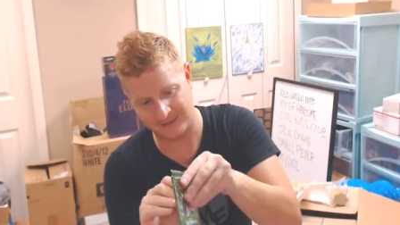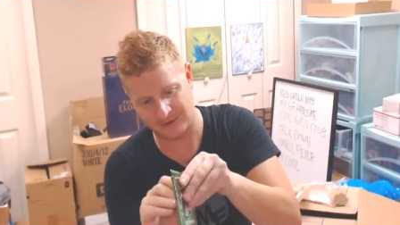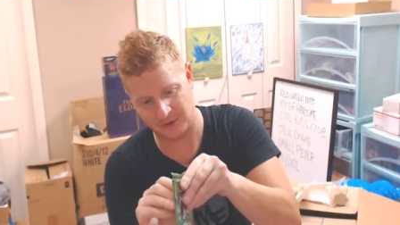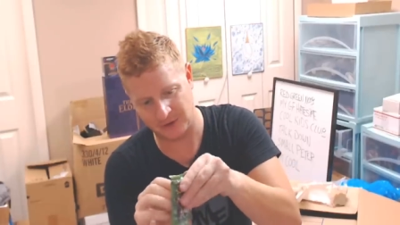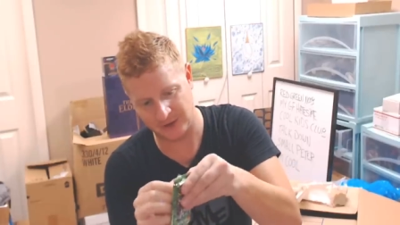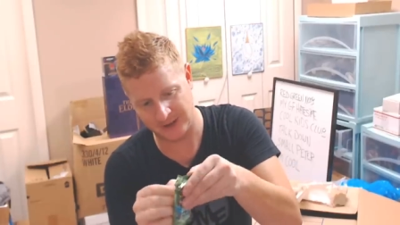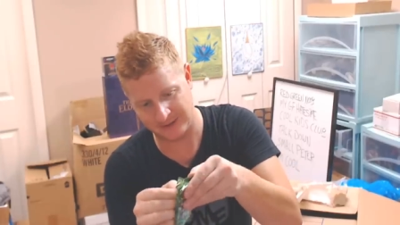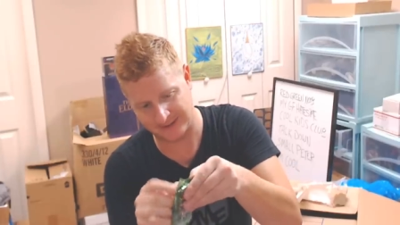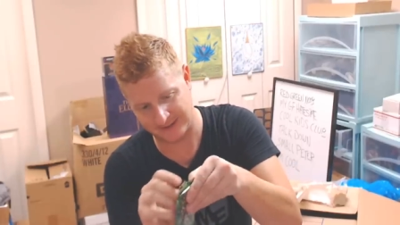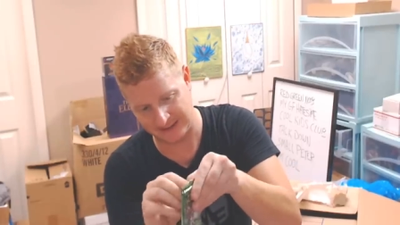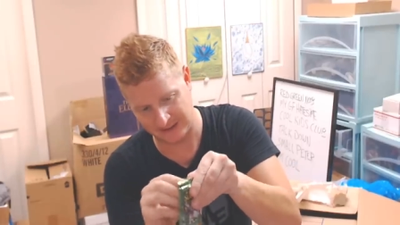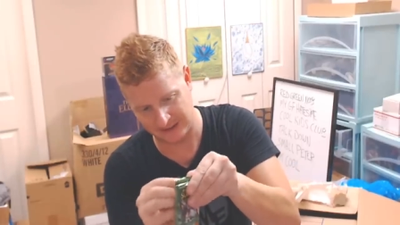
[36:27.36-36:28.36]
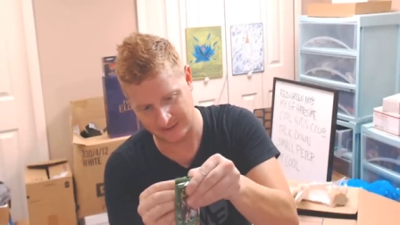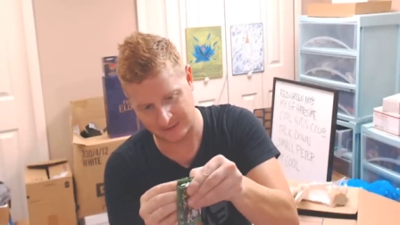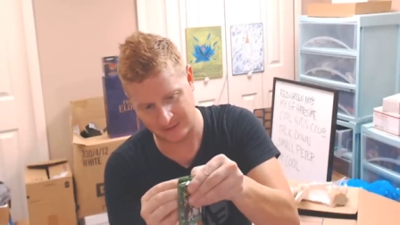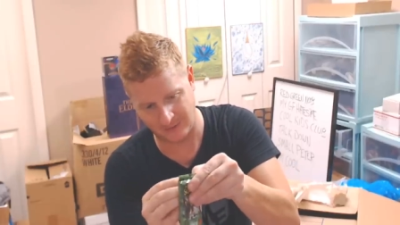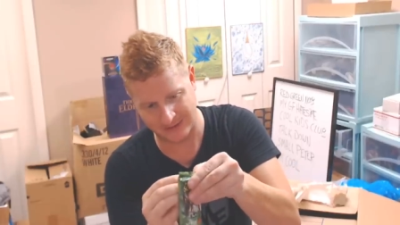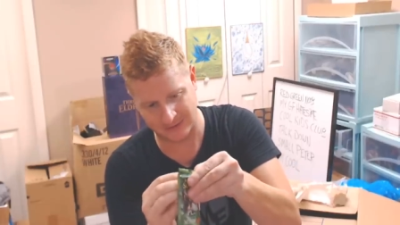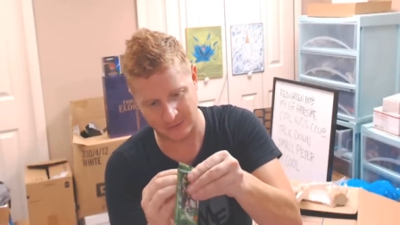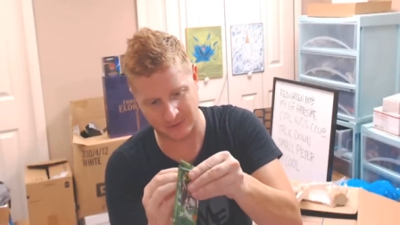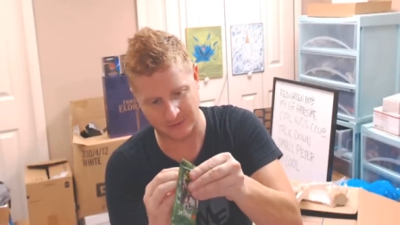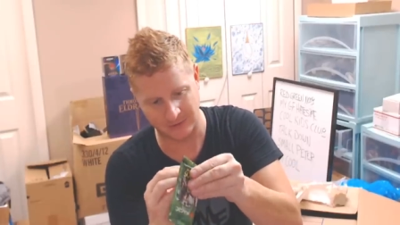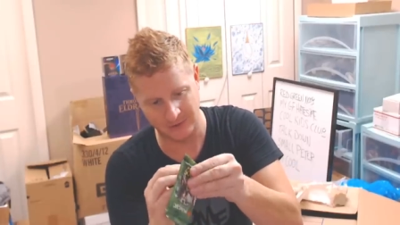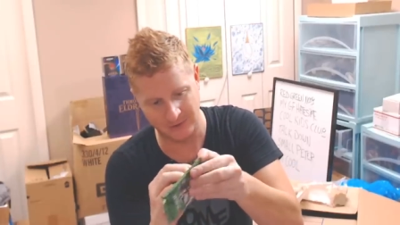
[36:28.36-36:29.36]
legit sealed. There's no extra
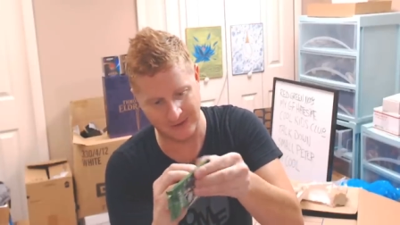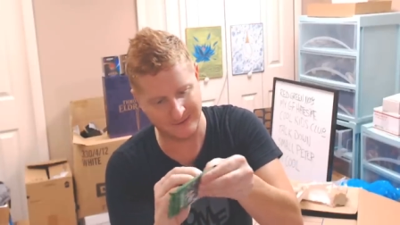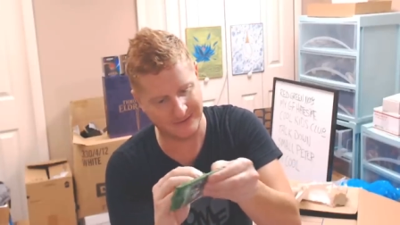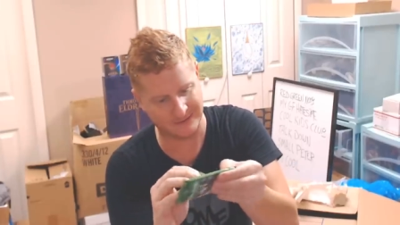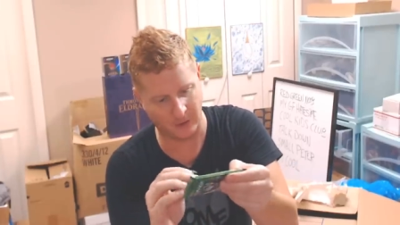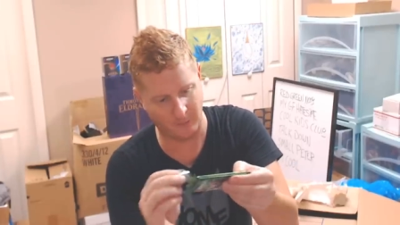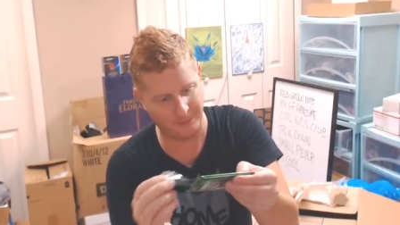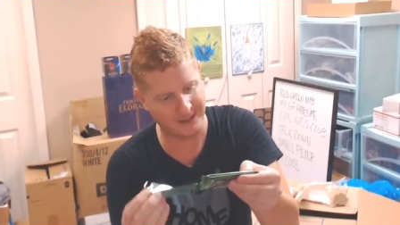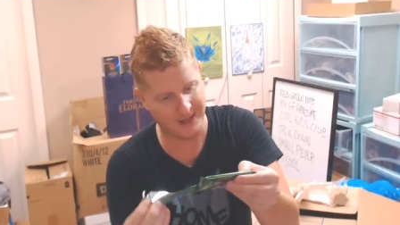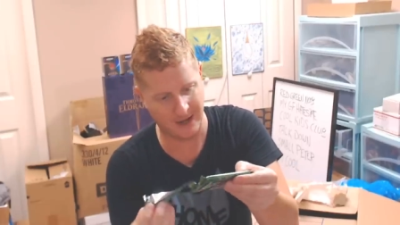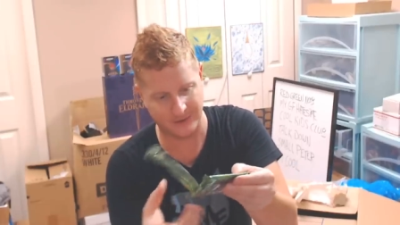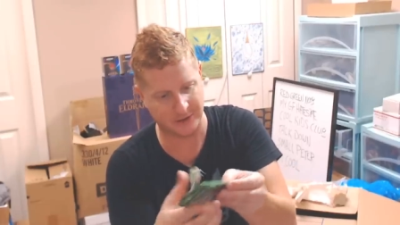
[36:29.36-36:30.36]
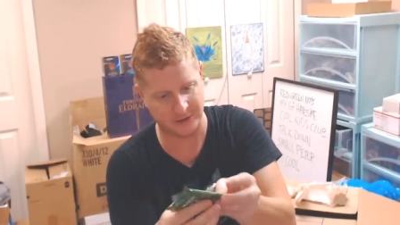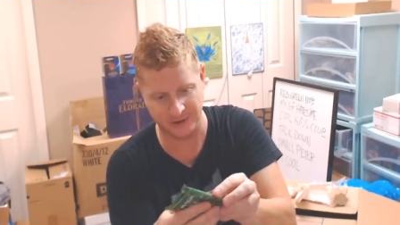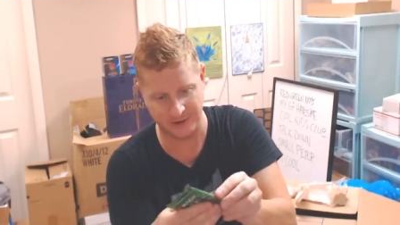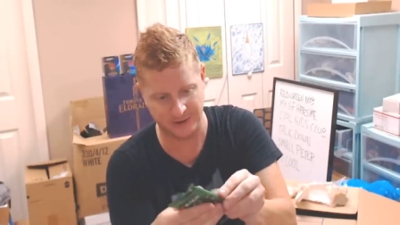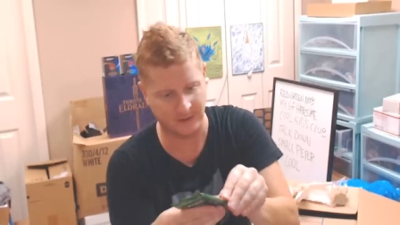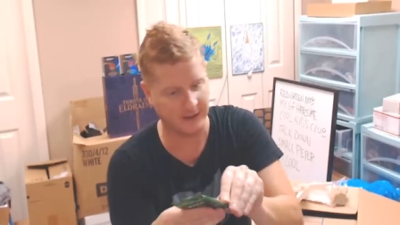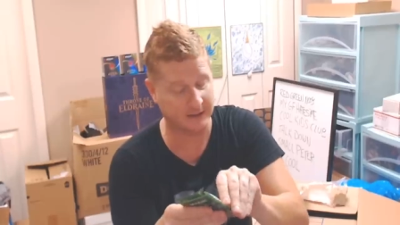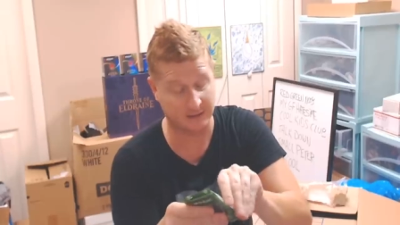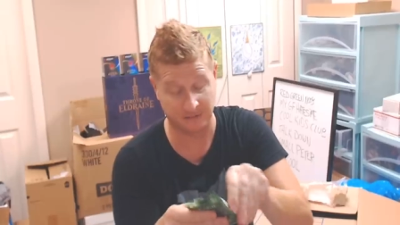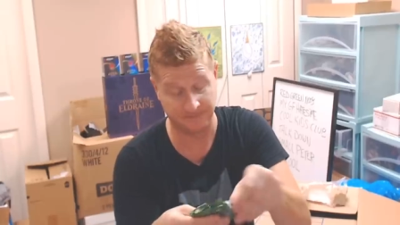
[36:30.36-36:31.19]
glue. Everything's opening how it should. Like,